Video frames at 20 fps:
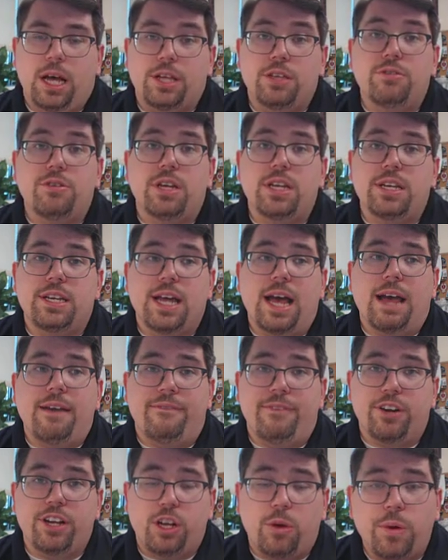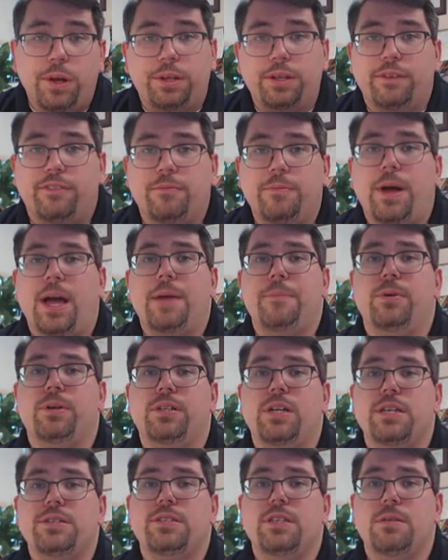You can die very quickly from
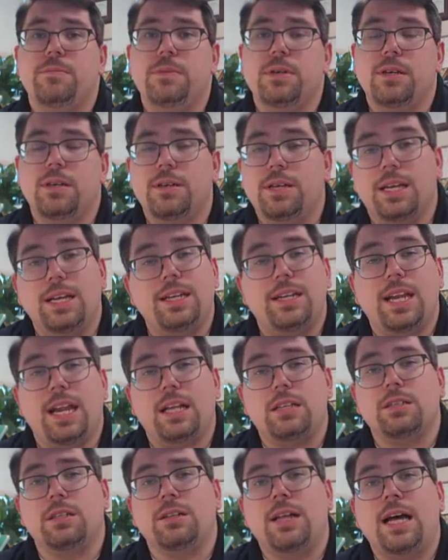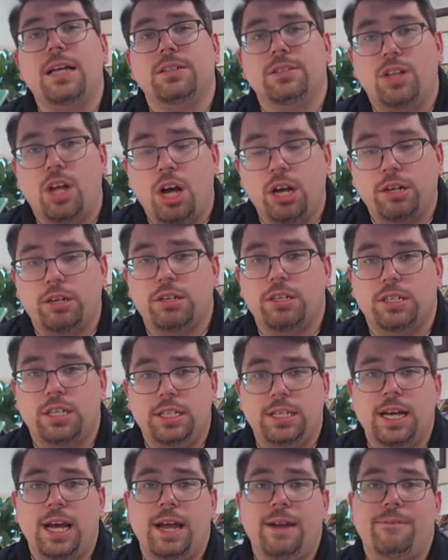hypoglycemia. It takes a lot longer to
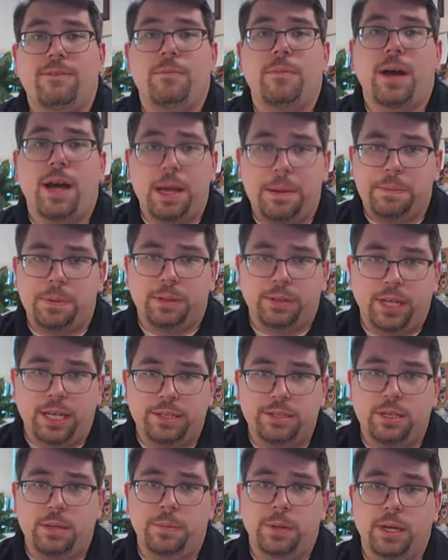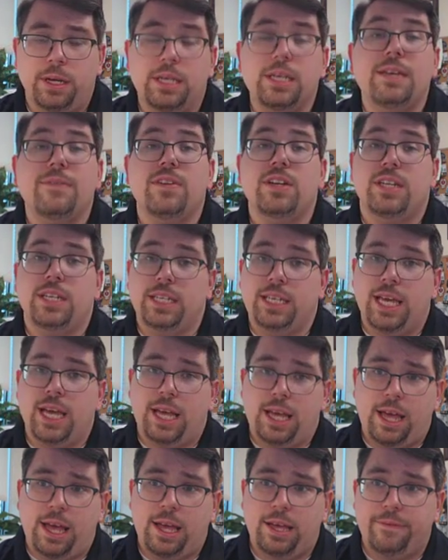die from hyperglycemia, even
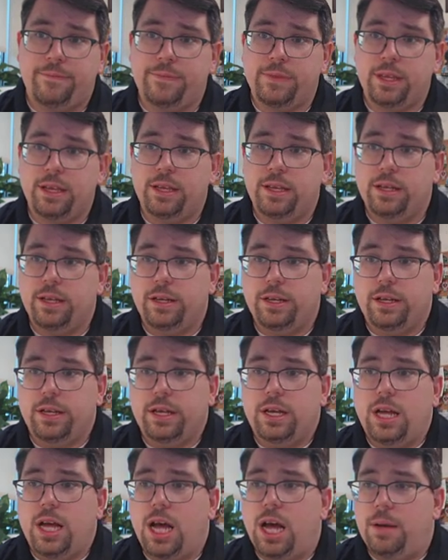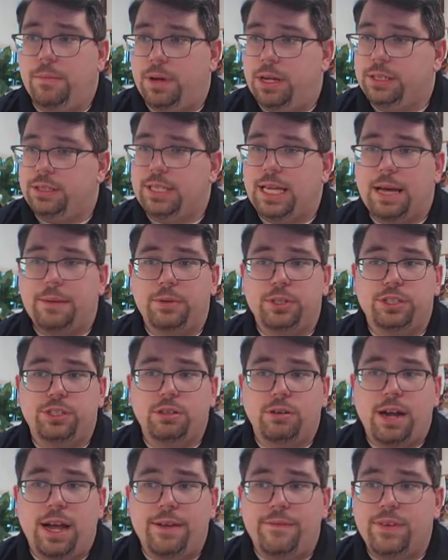DKA. Establish
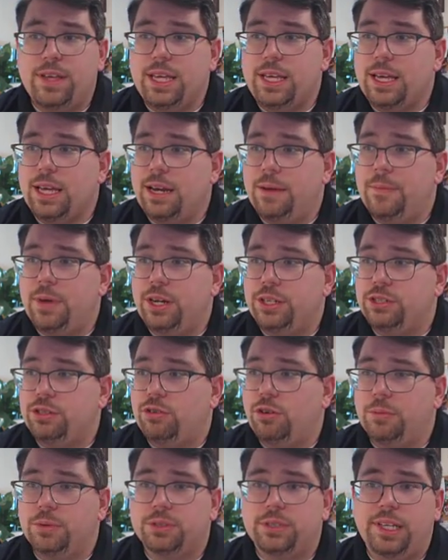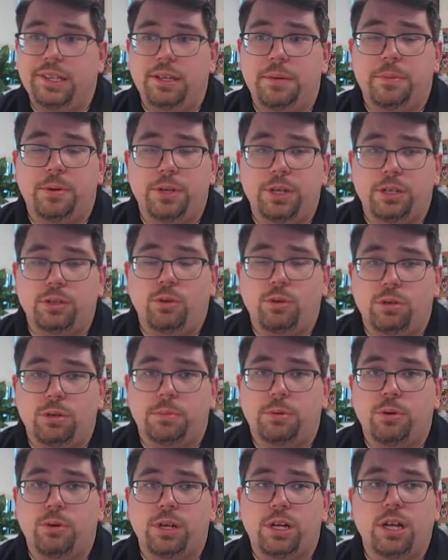your IV and administer normal saline per your local
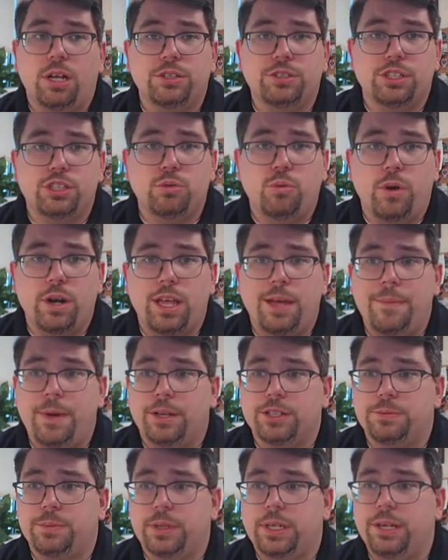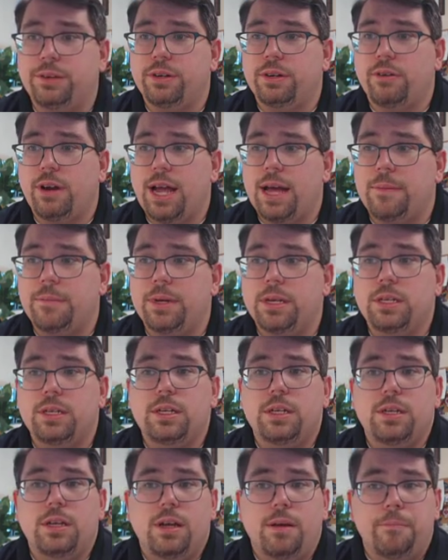protocols at 20 mLs per kilogram.
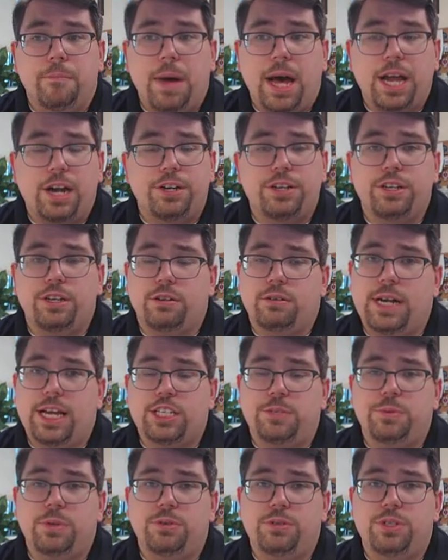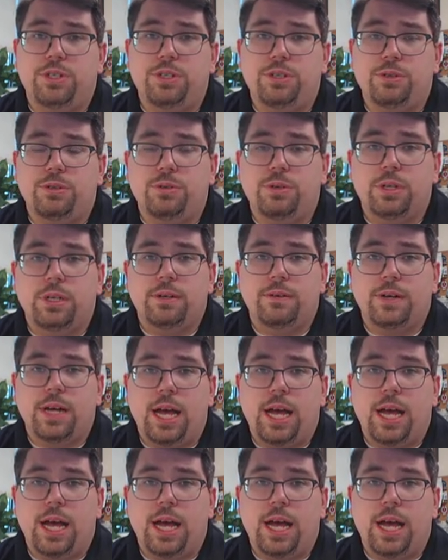Monitor your SpO2.